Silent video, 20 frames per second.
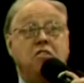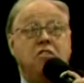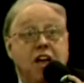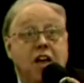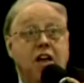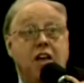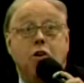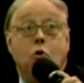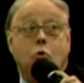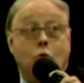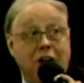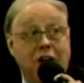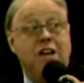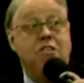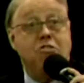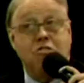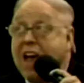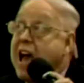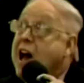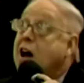until you
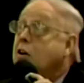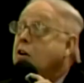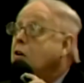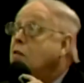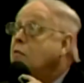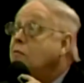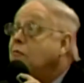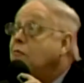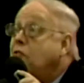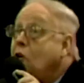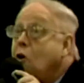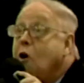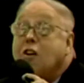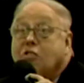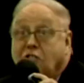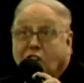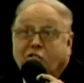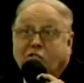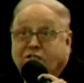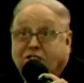reach out for
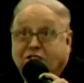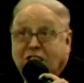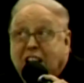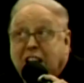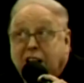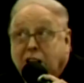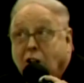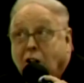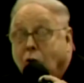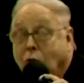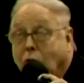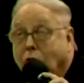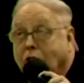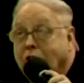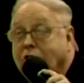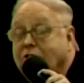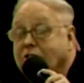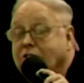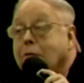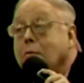those
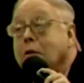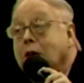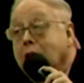stakeholders.